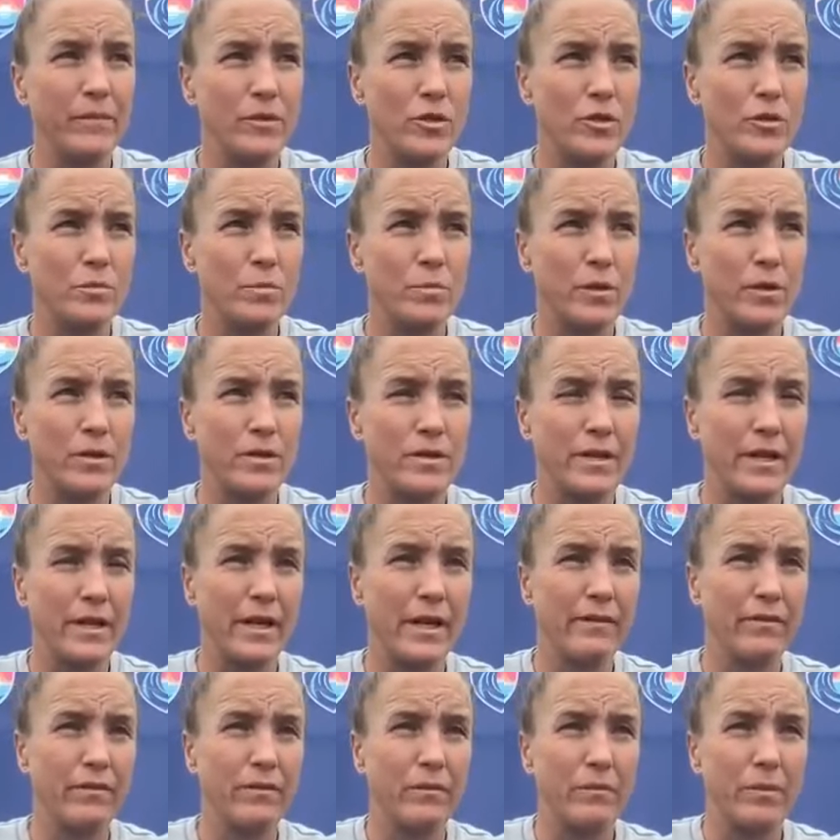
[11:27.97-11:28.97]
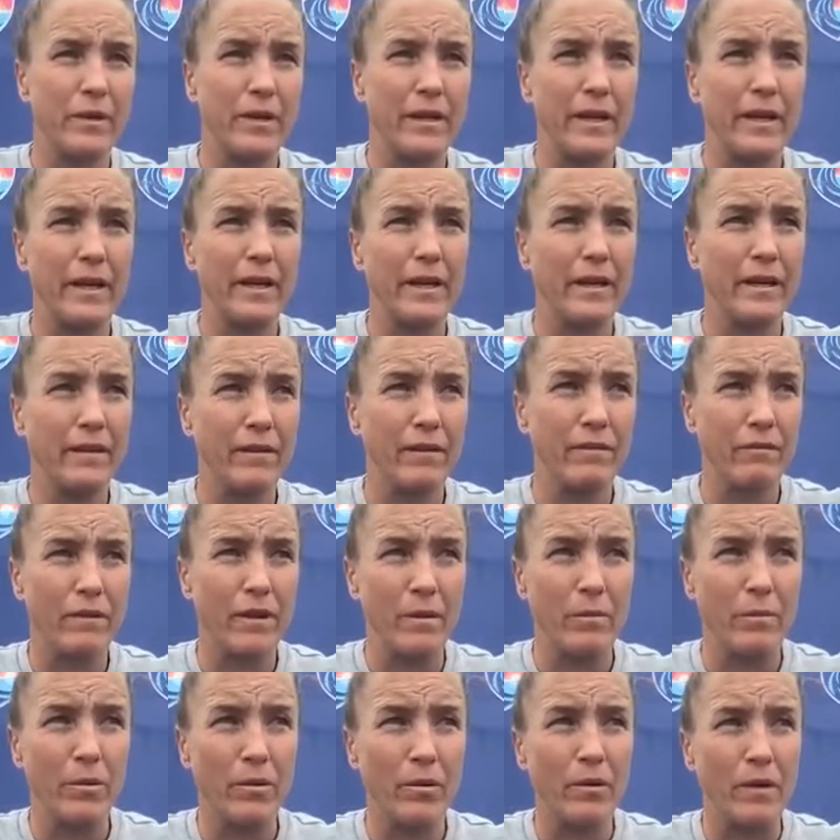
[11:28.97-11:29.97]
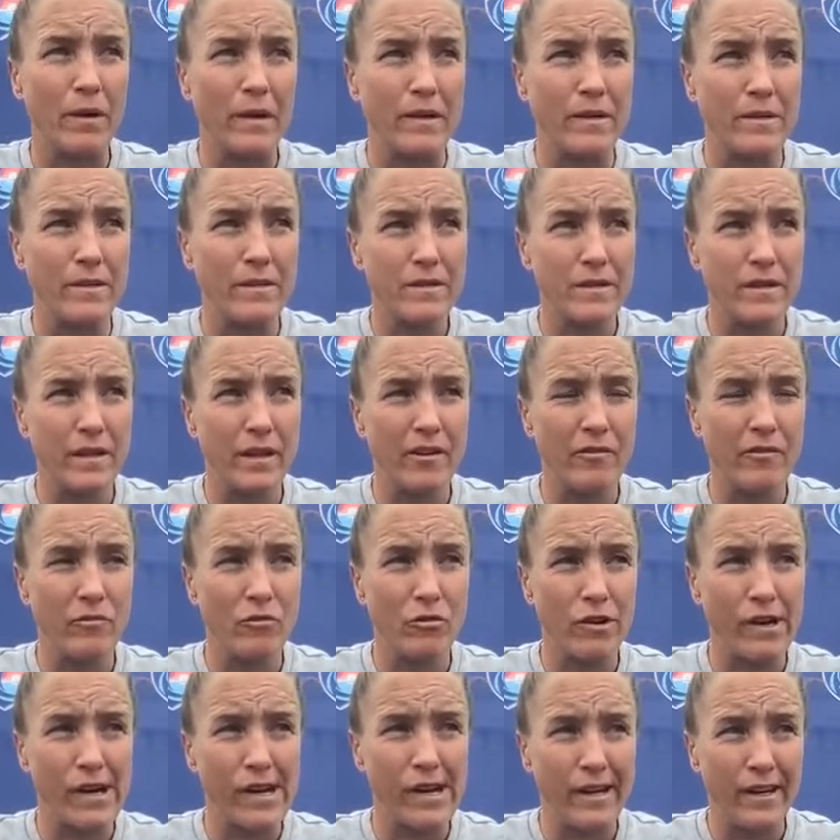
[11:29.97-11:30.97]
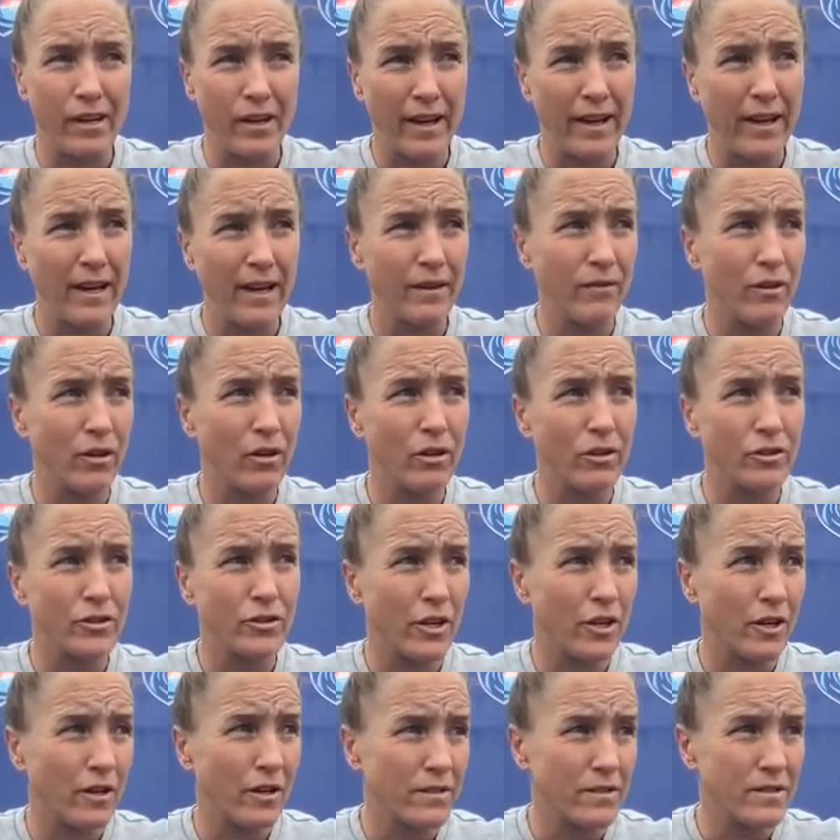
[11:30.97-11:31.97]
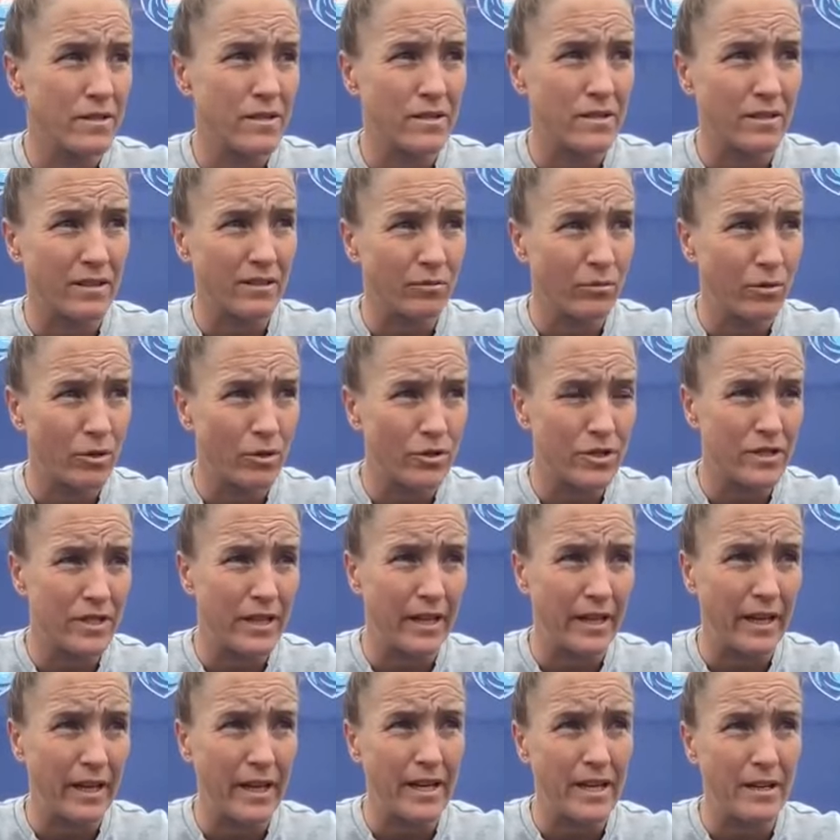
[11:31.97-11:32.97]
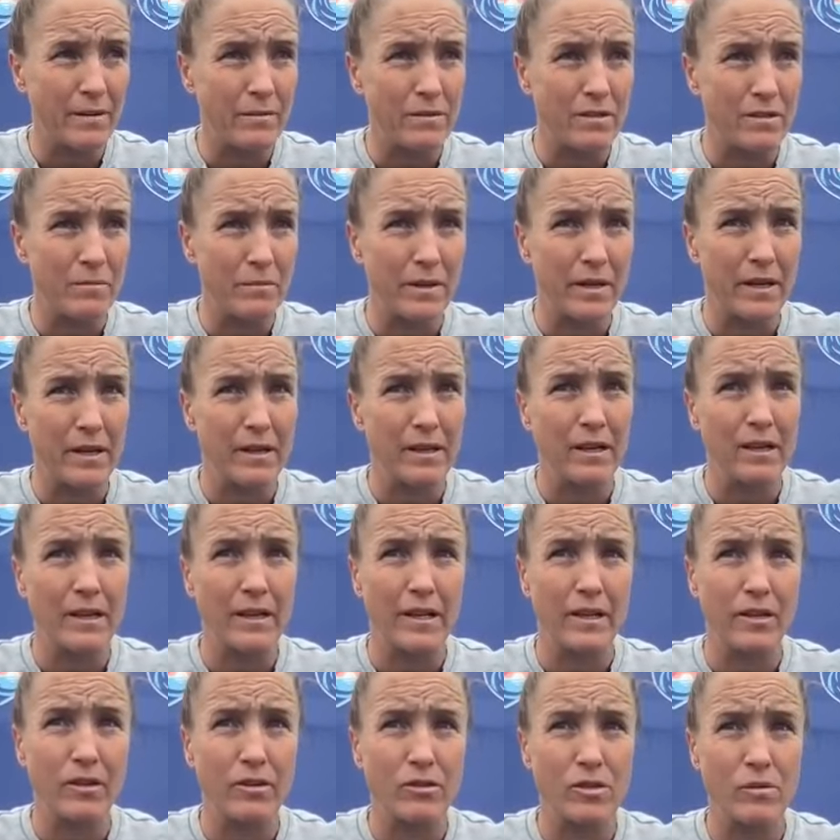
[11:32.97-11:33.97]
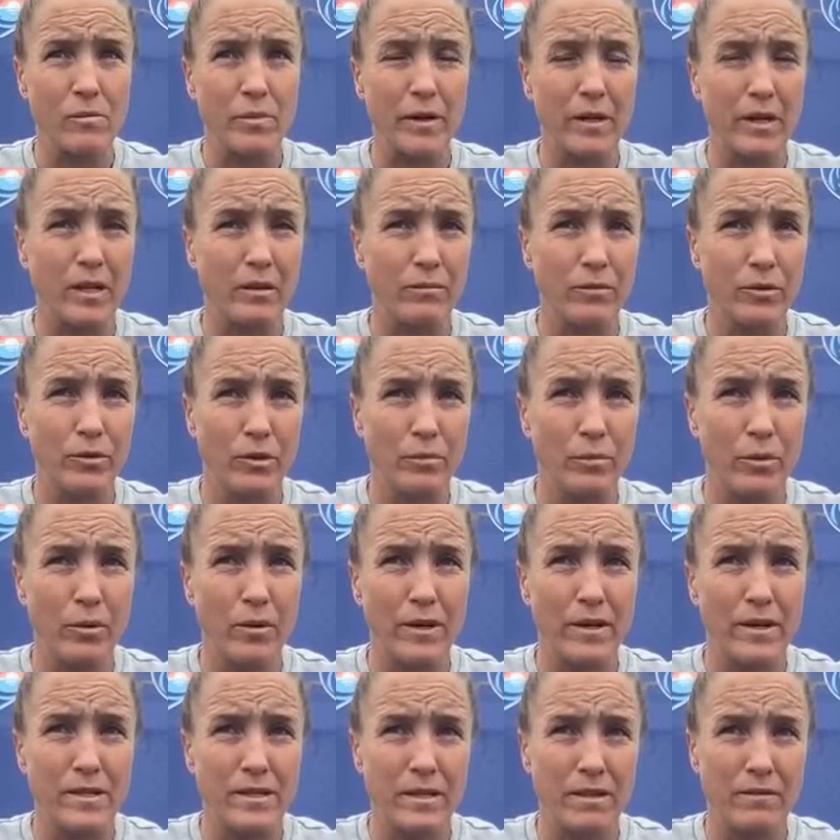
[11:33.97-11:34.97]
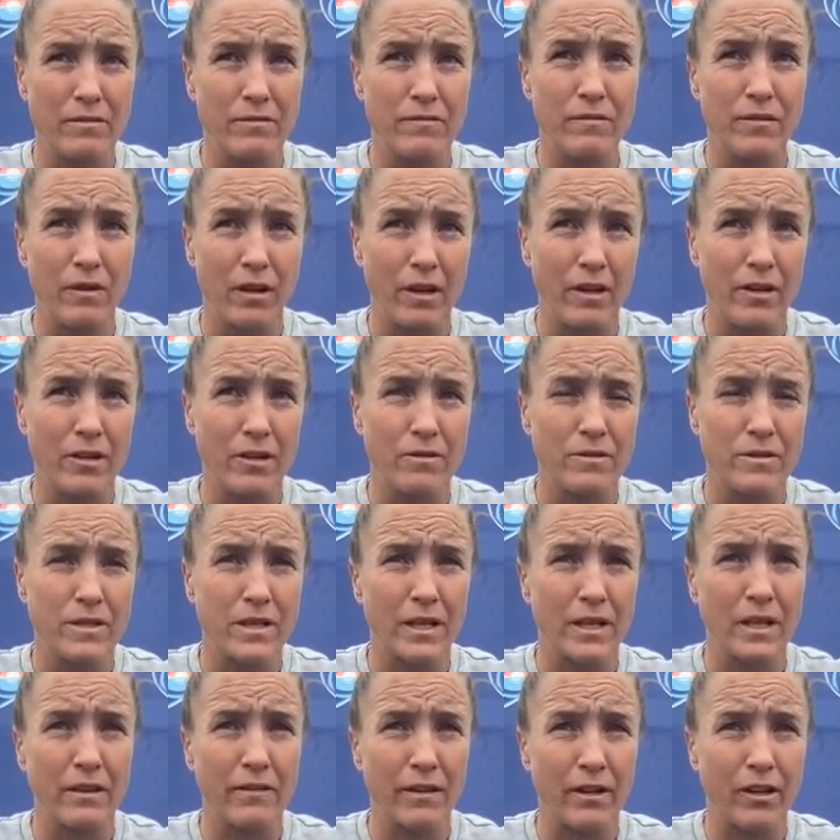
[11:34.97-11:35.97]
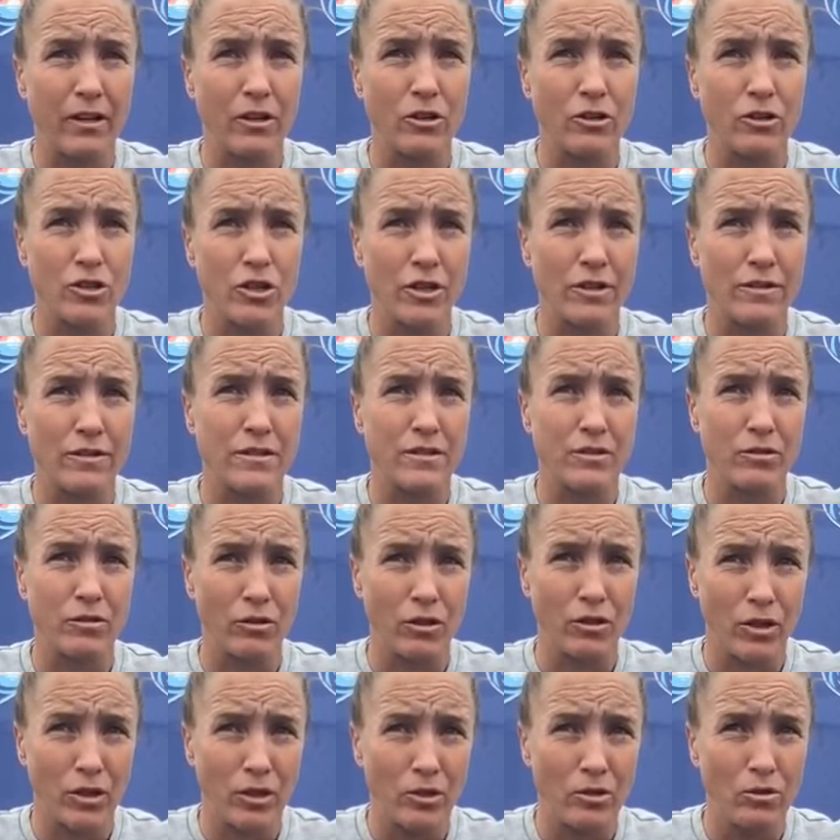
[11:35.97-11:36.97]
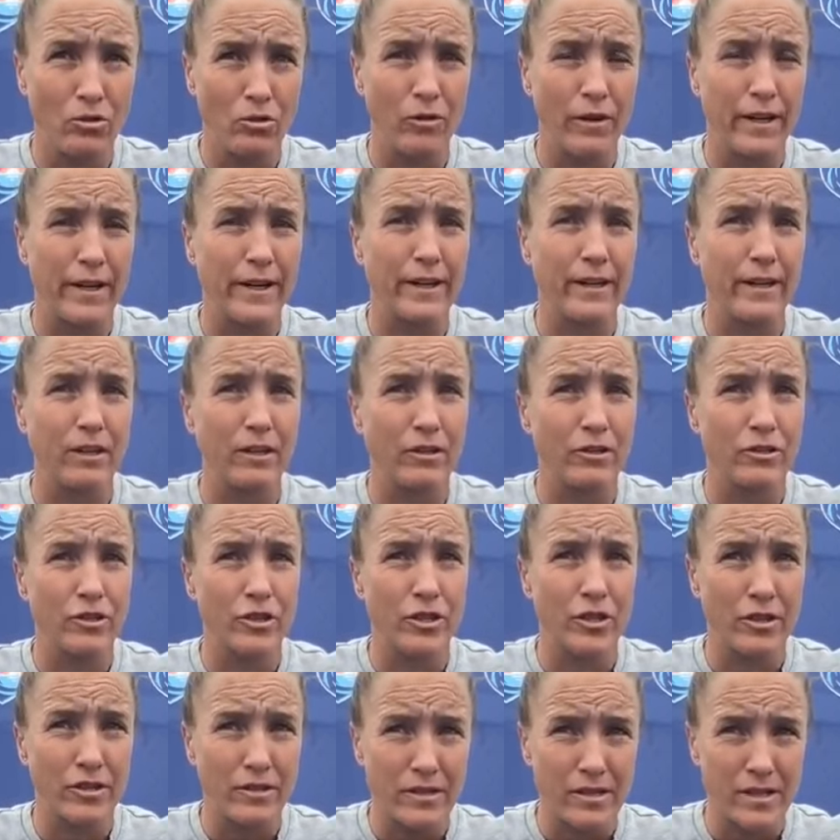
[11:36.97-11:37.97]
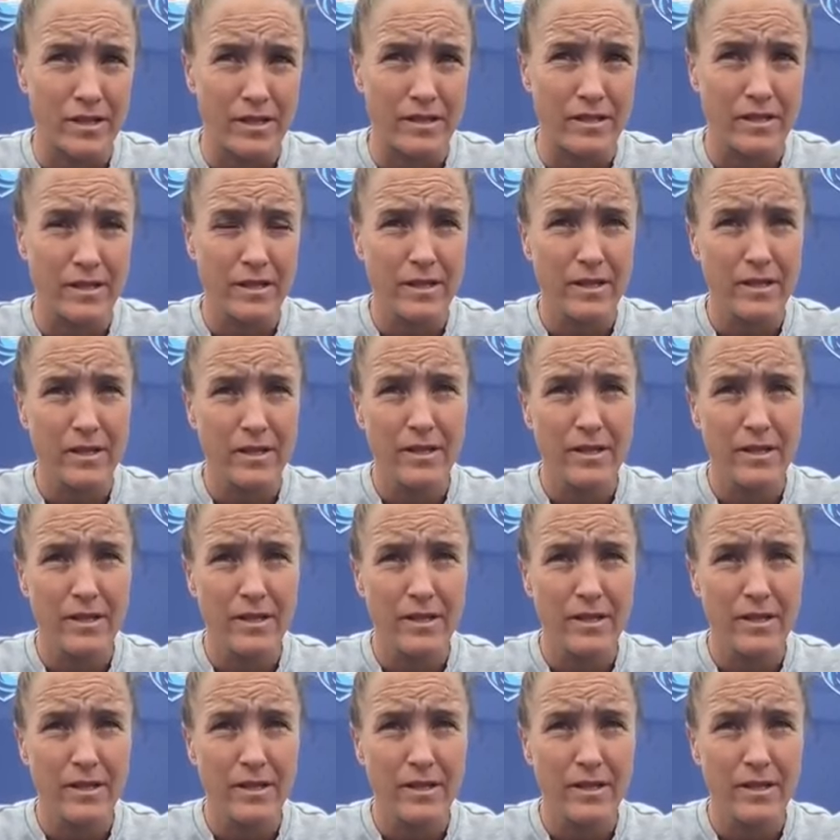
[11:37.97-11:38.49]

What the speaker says: Just because they haven't been getting 3 points, they've created a hell of a lot of chances. I've watched their games. They've been unlucky not to pick up more points. If, like you say, they've had a lot of chances on goal, created a lot of chances.